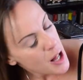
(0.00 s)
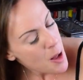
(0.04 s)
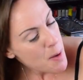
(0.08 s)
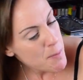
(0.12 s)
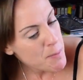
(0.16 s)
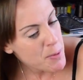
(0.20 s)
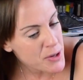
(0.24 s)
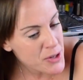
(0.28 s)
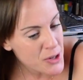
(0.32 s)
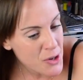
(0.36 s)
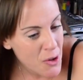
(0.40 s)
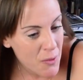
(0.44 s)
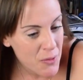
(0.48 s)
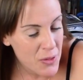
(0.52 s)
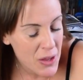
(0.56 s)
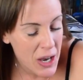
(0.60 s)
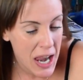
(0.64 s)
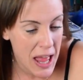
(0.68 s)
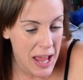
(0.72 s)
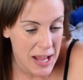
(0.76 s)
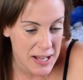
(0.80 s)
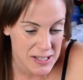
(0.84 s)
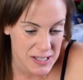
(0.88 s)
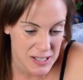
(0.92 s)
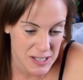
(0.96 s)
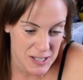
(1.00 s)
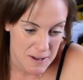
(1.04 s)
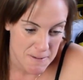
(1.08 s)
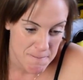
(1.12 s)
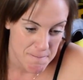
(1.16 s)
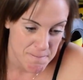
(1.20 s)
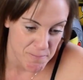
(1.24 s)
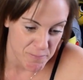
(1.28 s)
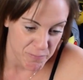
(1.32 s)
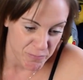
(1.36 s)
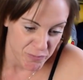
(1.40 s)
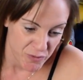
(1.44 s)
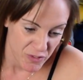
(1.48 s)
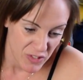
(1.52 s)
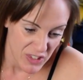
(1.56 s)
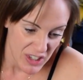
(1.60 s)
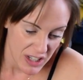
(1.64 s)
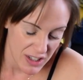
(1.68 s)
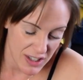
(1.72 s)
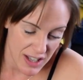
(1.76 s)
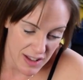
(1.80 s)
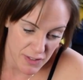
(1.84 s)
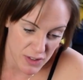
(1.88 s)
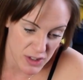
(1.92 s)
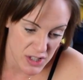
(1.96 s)
But nonetheless,
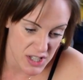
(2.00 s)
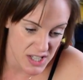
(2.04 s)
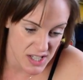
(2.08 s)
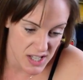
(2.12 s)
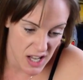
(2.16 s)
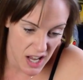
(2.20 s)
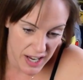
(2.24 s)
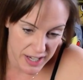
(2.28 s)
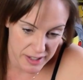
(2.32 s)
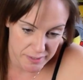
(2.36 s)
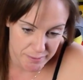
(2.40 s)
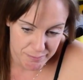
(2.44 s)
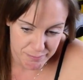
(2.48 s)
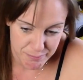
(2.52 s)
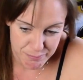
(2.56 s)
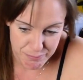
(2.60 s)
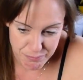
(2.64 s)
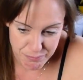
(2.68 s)
level design,